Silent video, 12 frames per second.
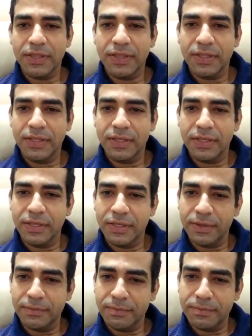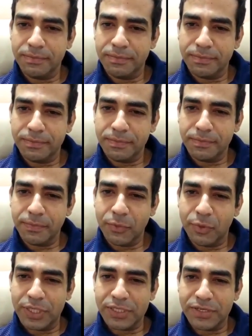the
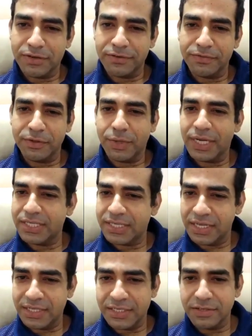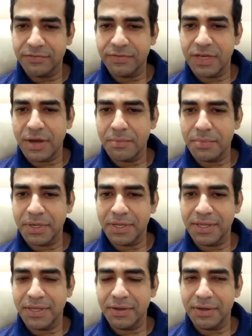question of the right sizing of the
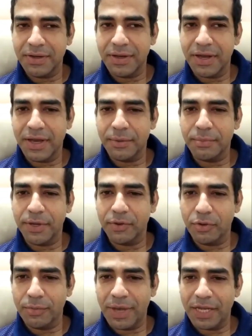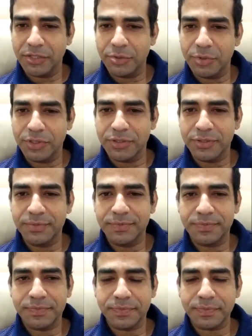company and payroll management.
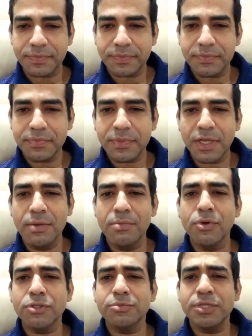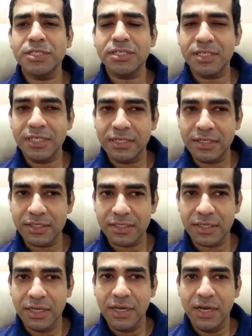Most business
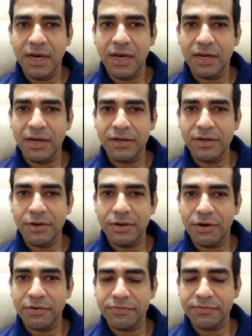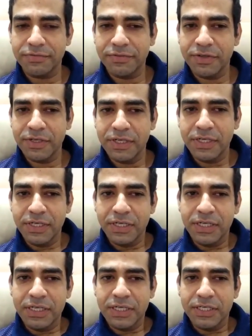leaders are under a lot of
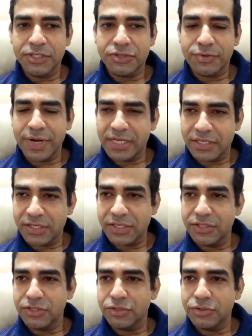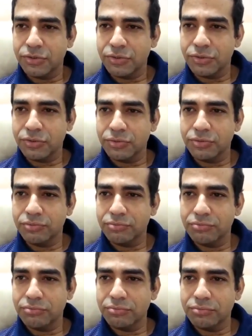stress to
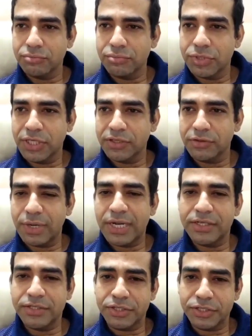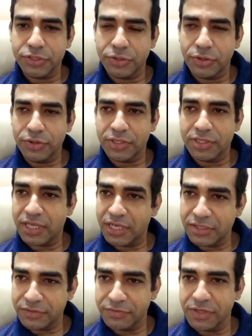take the right decision on the
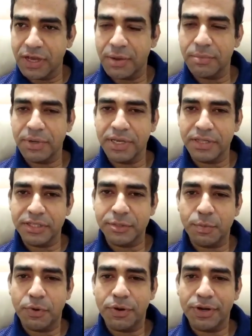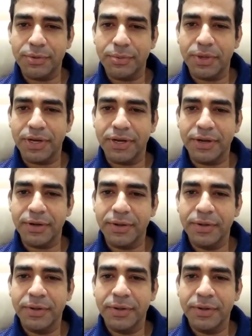size of the company at this point, wherein